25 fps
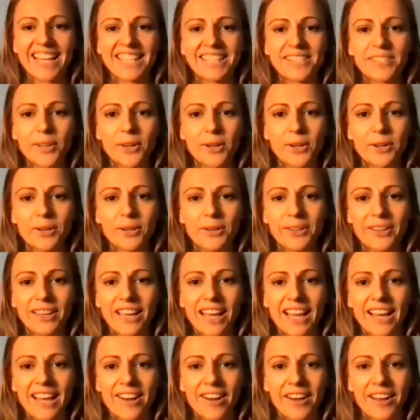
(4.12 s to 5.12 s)
so
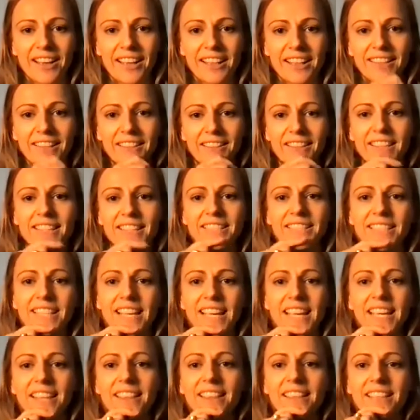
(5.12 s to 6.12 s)
I think it's
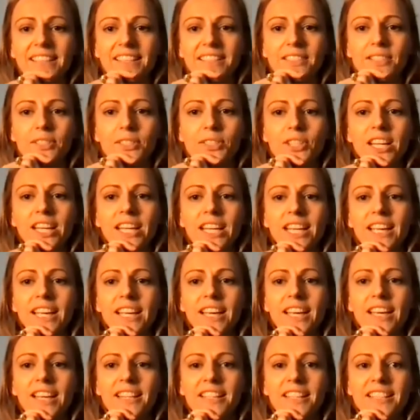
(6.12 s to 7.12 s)
Ethan, Jay,
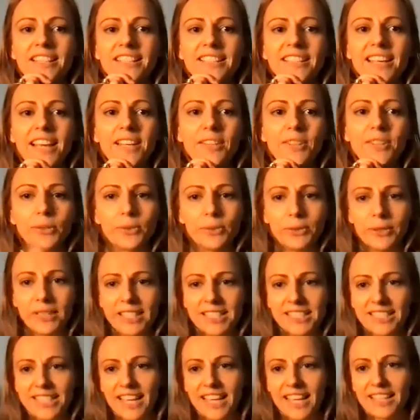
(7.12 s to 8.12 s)
and Daniel.
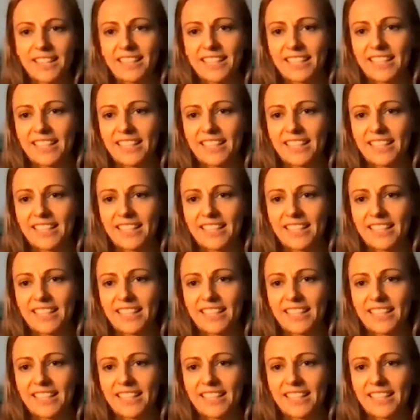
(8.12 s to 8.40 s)
Is that